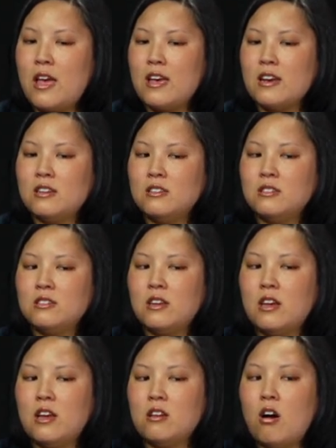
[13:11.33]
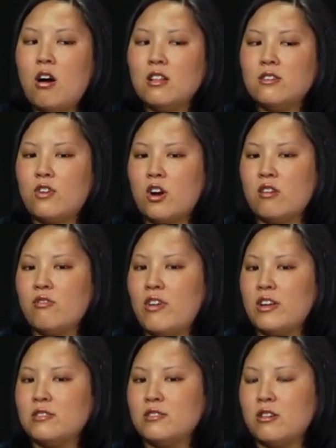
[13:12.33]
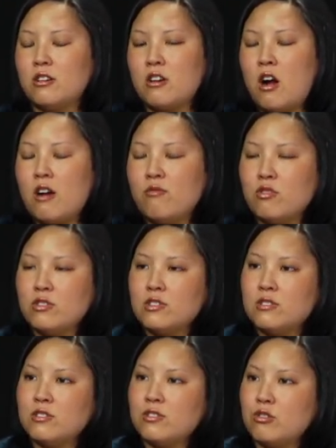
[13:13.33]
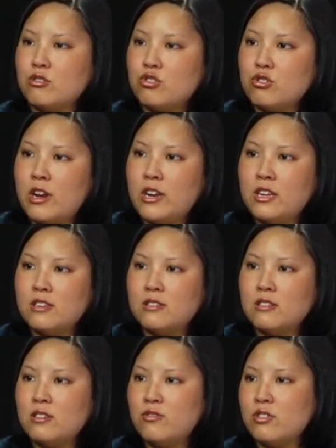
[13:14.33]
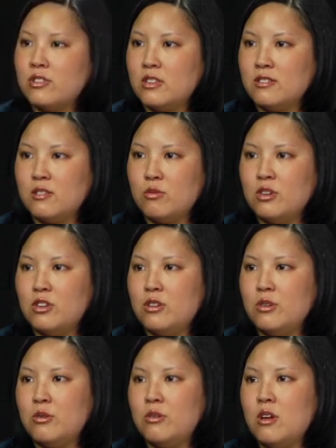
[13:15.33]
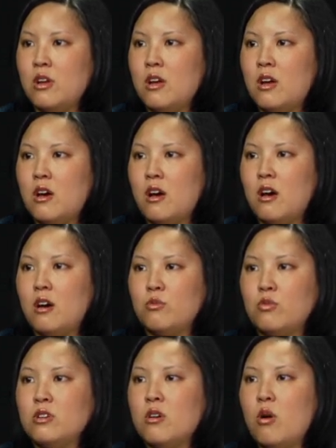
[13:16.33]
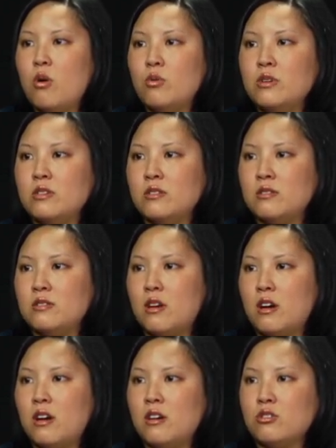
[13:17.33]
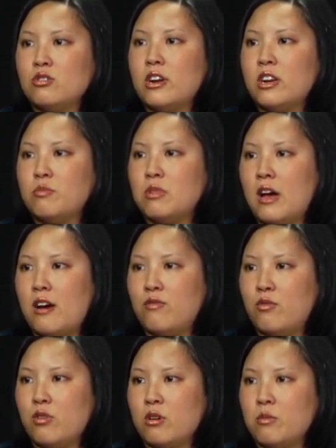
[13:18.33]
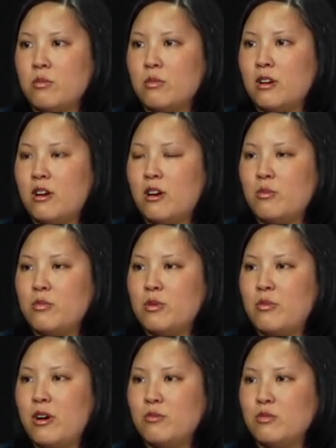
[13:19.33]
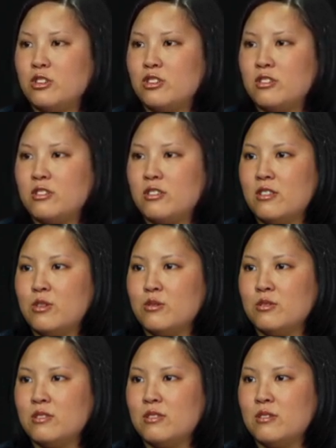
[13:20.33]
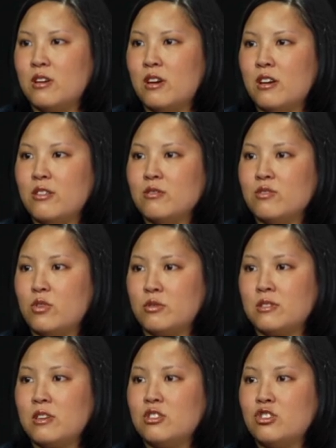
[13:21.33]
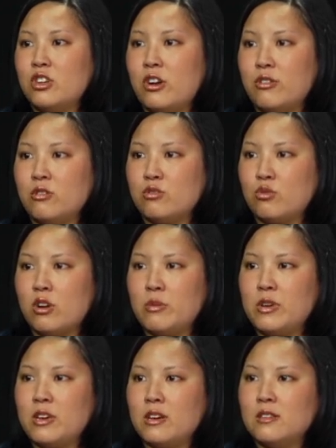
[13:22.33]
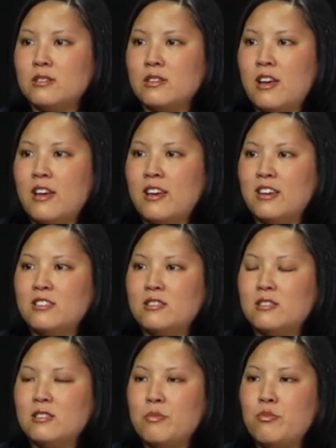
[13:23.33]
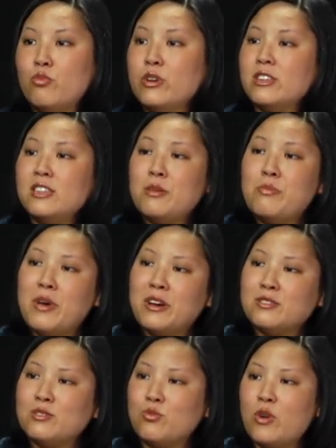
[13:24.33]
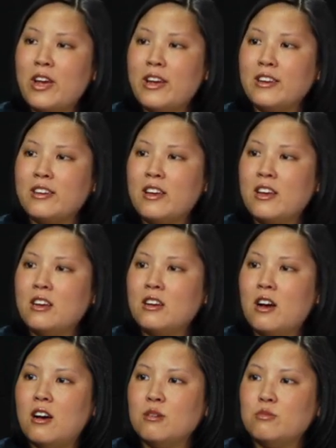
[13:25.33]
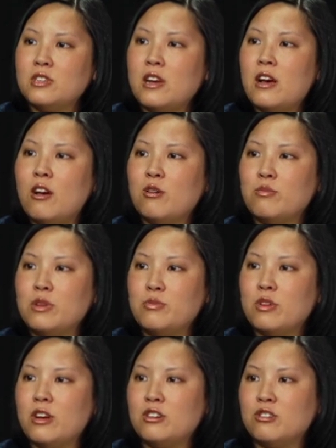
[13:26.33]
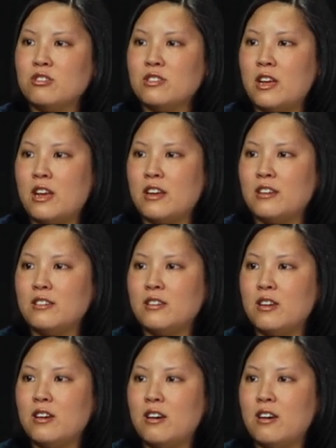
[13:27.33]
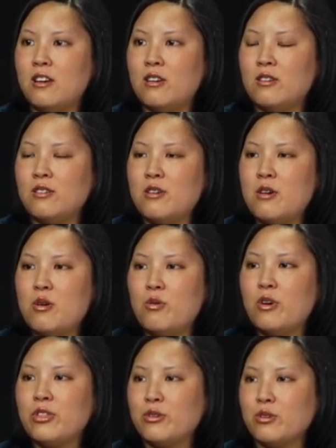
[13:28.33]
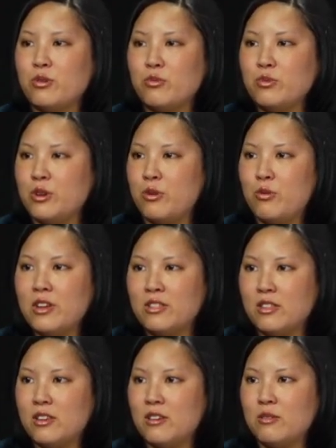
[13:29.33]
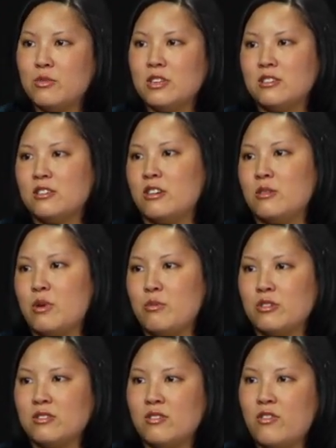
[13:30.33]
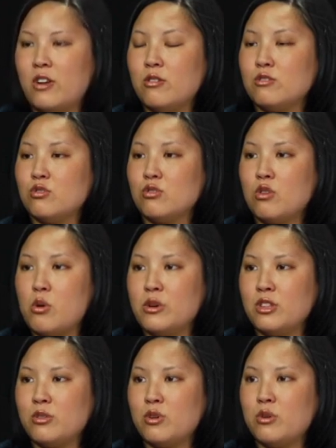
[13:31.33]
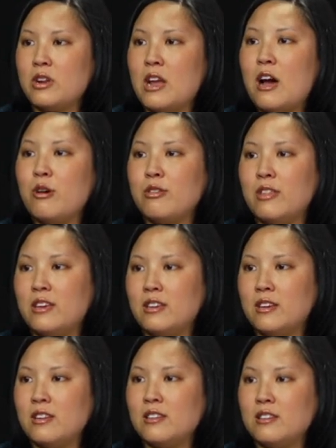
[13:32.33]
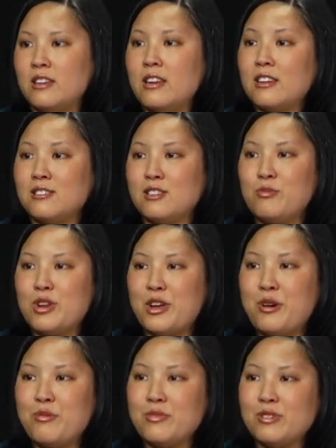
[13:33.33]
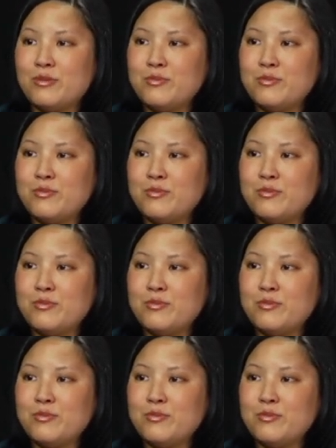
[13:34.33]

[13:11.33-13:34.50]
And at all of our events, our conferences, our trainings, the different things that we do, we always create a platform upon which those folks can share their story, because it's really the best way to help people understand what the military members and veterans are going through and how they can connect to them and help.